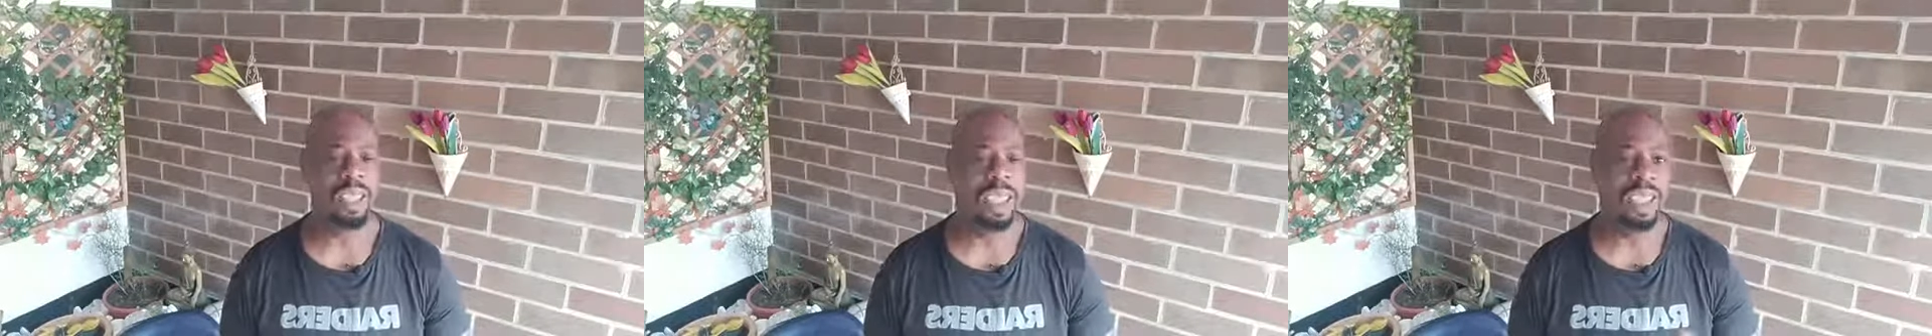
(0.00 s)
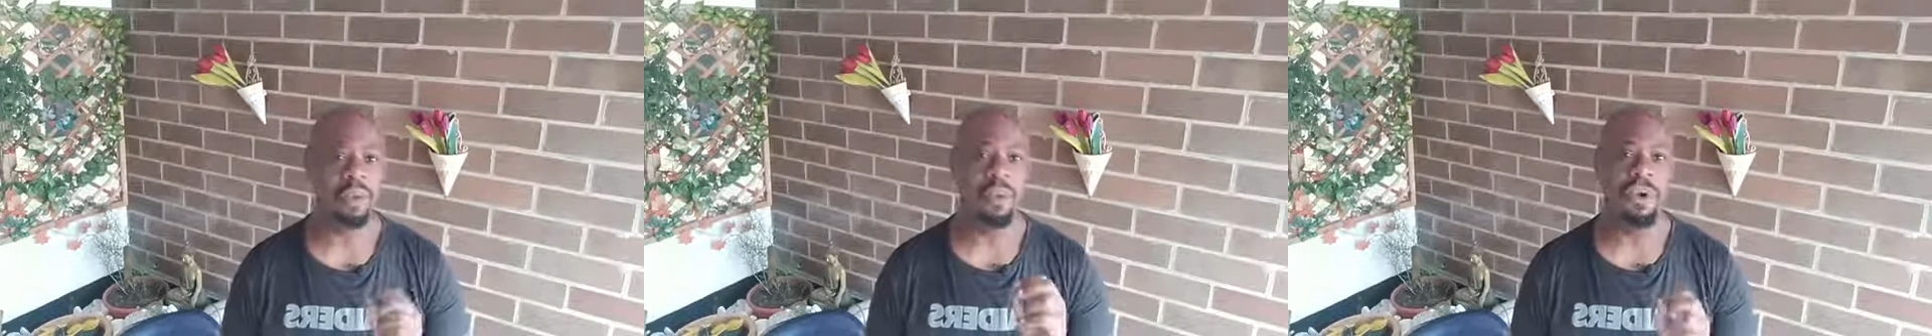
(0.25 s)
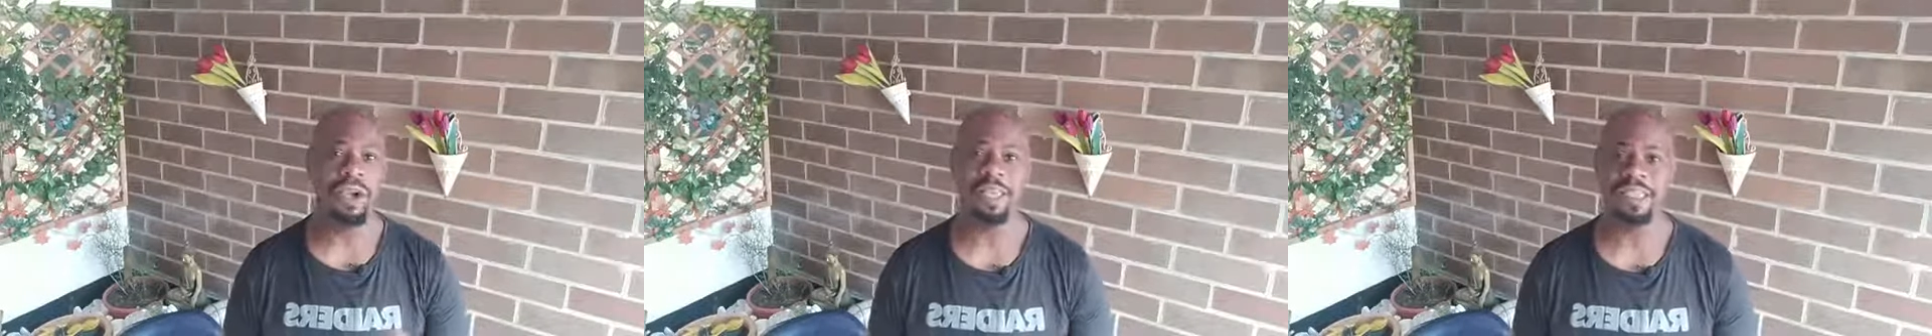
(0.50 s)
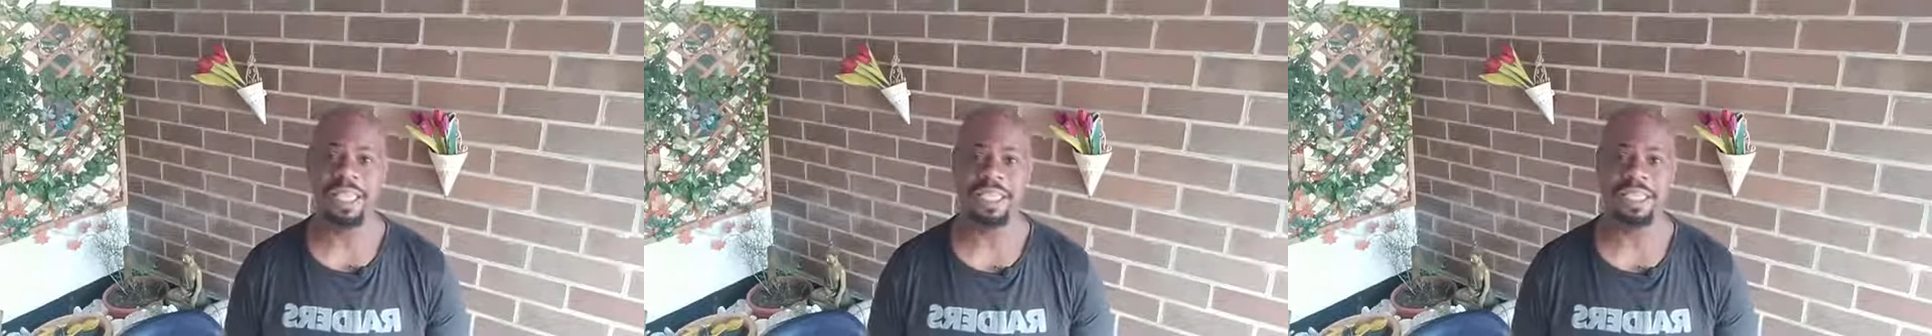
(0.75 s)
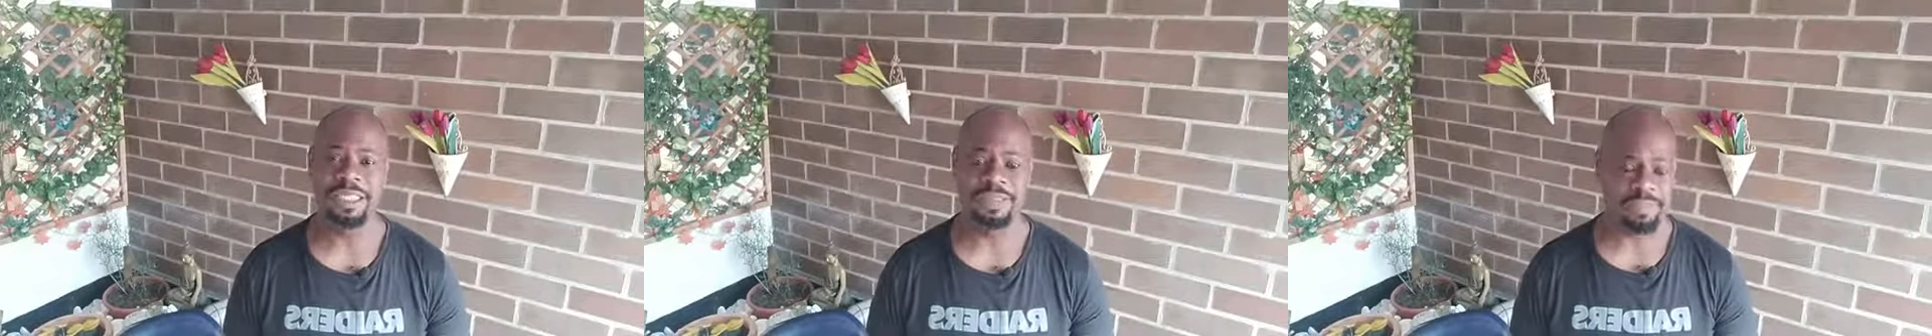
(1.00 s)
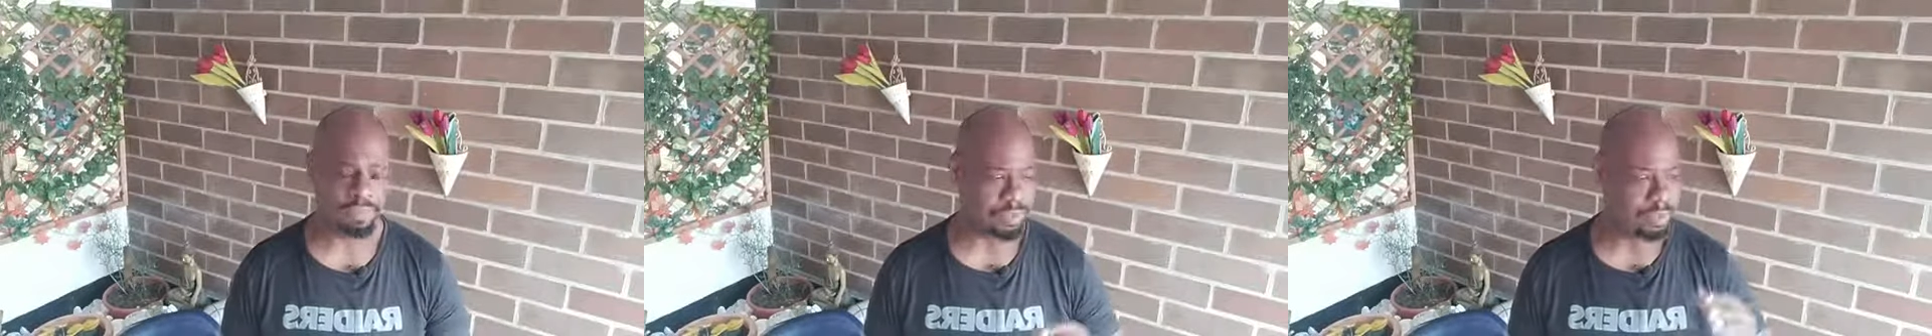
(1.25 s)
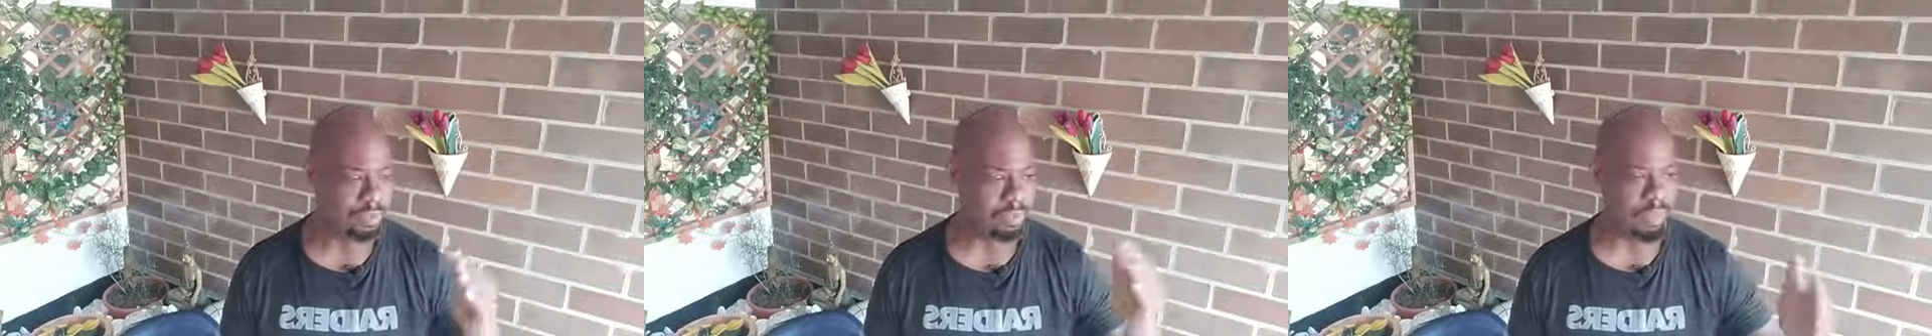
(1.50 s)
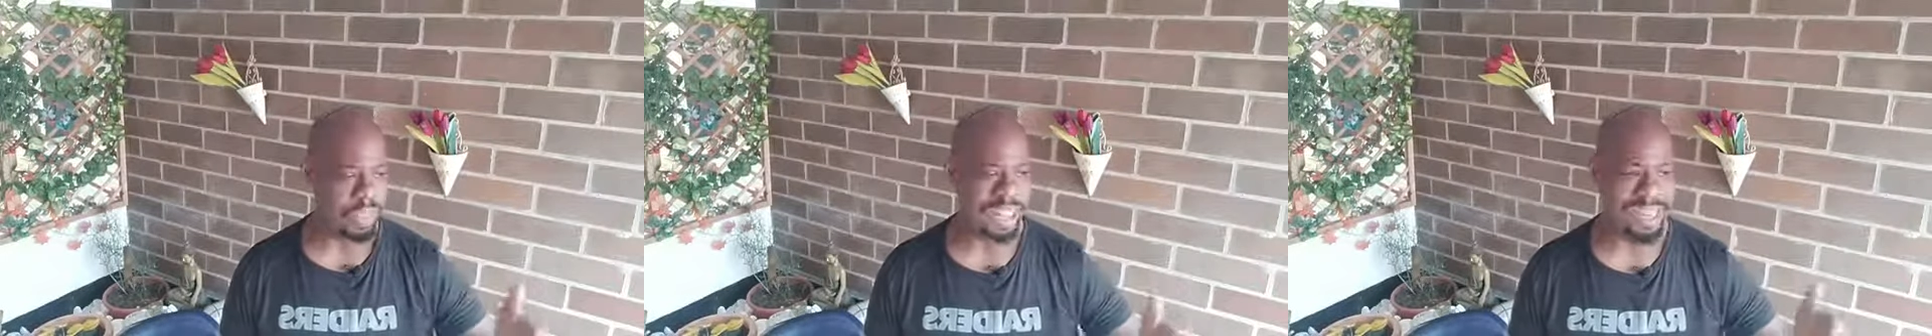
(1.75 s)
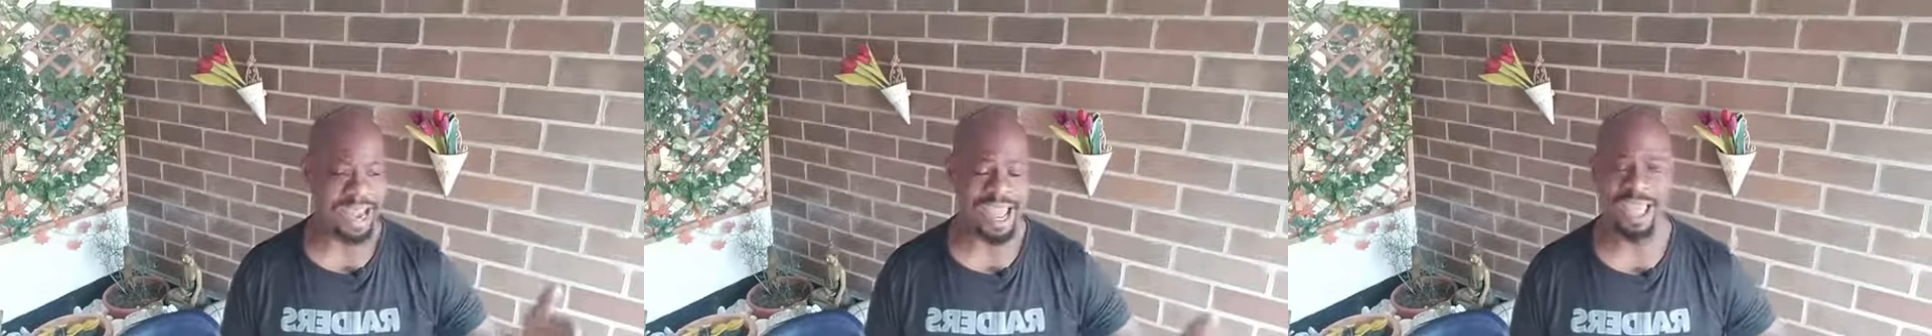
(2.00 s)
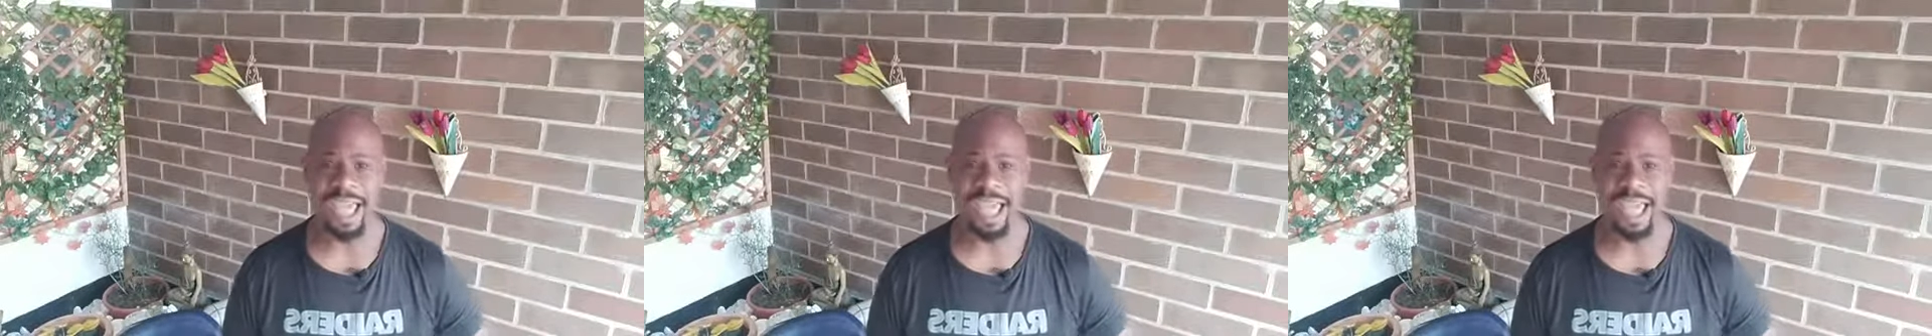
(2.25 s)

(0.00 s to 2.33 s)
And one of the things that I